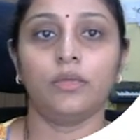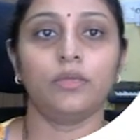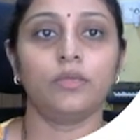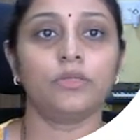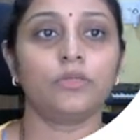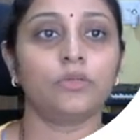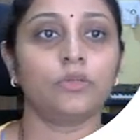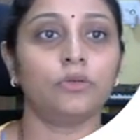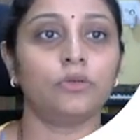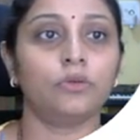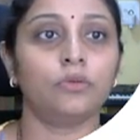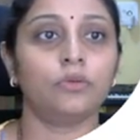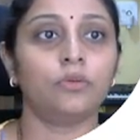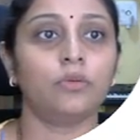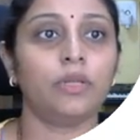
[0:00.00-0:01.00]

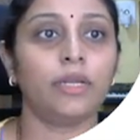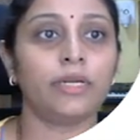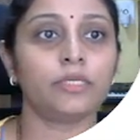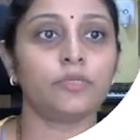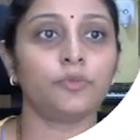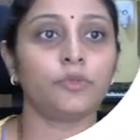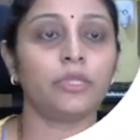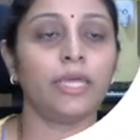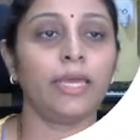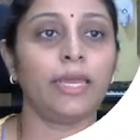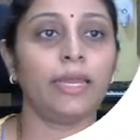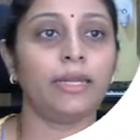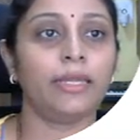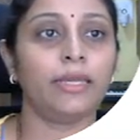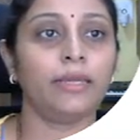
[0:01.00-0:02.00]
So let us put the
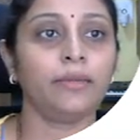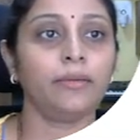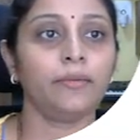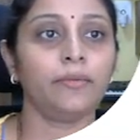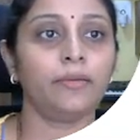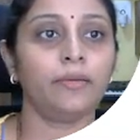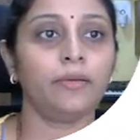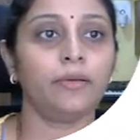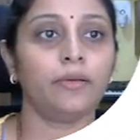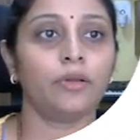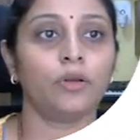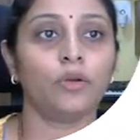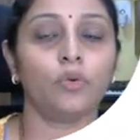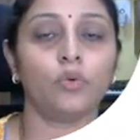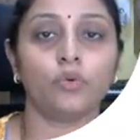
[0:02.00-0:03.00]
heading
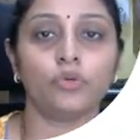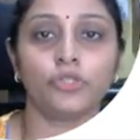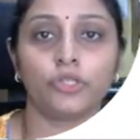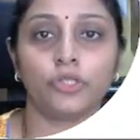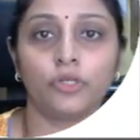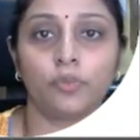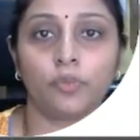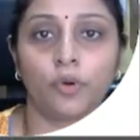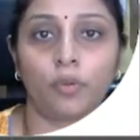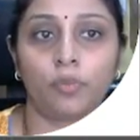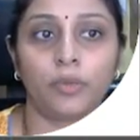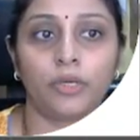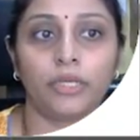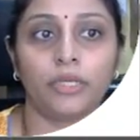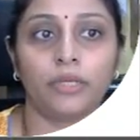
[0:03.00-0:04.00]
closure
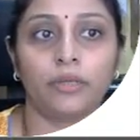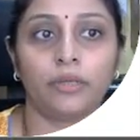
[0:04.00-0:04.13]
property.